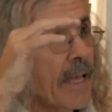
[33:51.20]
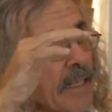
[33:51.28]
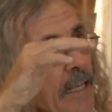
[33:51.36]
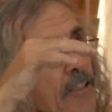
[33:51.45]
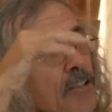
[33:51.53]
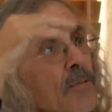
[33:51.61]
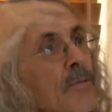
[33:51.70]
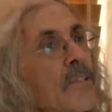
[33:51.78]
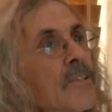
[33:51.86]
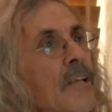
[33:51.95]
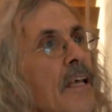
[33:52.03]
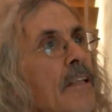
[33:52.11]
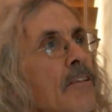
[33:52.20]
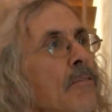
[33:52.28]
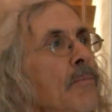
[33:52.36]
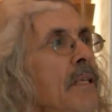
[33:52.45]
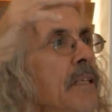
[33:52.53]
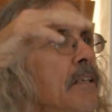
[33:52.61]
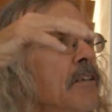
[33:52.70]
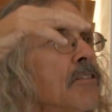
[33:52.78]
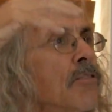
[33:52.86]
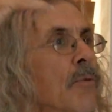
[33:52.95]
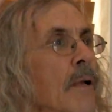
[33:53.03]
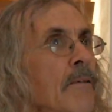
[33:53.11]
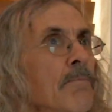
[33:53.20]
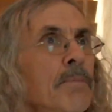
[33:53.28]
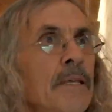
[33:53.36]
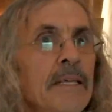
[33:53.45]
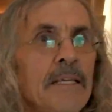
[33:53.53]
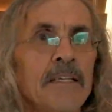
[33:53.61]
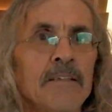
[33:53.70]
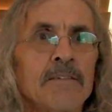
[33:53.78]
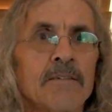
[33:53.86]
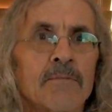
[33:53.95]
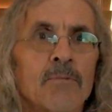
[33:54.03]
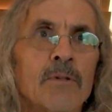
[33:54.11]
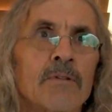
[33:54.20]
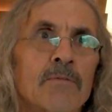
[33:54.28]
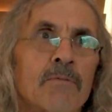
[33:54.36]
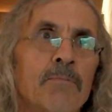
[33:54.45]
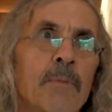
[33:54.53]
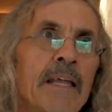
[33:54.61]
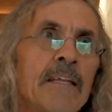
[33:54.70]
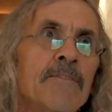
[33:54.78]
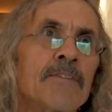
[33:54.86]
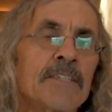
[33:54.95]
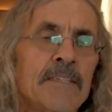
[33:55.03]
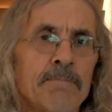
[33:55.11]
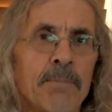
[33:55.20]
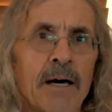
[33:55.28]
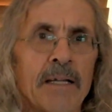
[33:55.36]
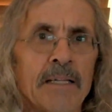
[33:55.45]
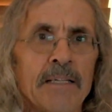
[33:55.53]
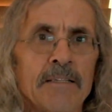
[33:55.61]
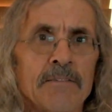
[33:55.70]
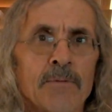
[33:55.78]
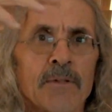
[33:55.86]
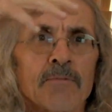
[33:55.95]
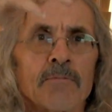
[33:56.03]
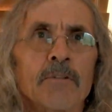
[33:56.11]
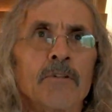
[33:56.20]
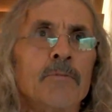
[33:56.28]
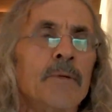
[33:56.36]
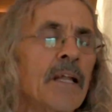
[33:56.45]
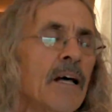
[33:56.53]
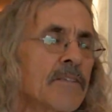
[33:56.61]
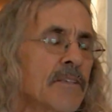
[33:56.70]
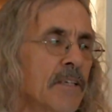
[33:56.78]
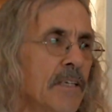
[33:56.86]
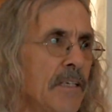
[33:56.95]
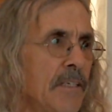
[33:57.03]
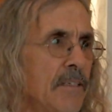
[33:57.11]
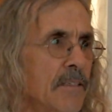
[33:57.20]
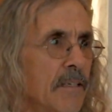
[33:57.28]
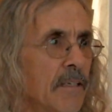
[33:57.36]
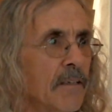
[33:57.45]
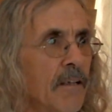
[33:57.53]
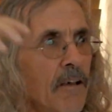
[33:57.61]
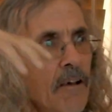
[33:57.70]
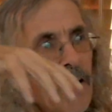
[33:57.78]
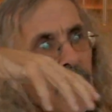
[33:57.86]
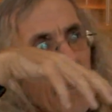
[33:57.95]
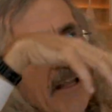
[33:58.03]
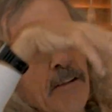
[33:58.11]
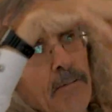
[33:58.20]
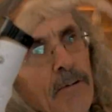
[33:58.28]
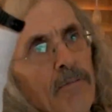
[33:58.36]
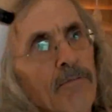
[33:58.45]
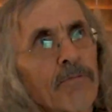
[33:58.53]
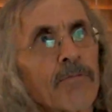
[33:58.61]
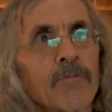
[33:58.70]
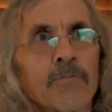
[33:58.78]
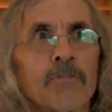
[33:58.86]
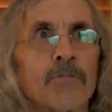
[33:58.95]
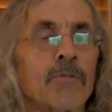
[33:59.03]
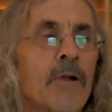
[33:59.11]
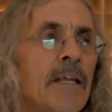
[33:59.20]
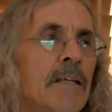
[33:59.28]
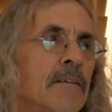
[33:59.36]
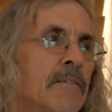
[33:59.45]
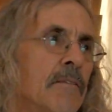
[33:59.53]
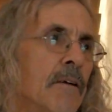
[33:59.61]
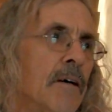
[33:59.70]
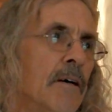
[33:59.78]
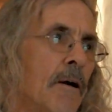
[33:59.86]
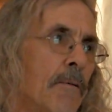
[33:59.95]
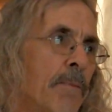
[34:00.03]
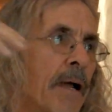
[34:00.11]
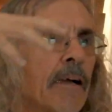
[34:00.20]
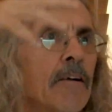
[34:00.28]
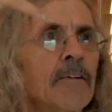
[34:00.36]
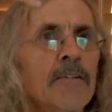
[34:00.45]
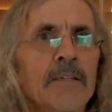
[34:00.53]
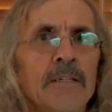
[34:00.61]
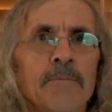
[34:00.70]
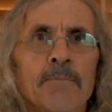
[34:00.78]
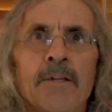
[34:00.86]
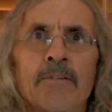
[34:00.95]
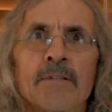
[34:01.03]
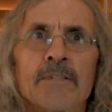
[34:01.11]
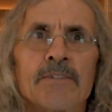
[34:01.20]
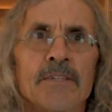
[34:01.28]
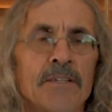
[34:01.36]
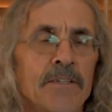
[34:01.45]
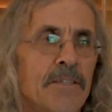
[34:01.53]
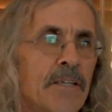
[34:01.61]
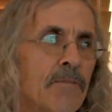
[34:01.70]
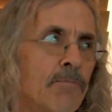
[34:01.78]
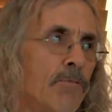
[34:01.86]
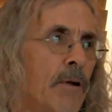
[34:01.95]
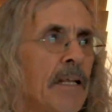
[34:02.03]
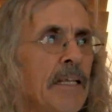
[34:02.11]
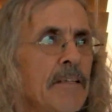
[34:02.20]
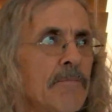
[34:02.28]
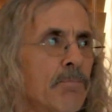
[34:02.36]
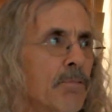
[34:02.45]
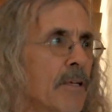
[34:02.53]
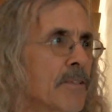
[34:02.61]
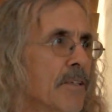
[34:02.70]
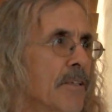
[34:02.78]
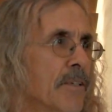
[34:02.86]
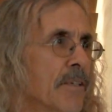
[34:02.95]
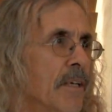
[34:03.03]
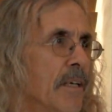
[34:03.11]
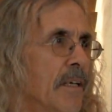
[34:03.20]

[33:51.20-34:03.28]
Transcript: And as you ascend, you meet these great beings with magnificent bodies, with luminosities and great apparel and appearances and radiant presence.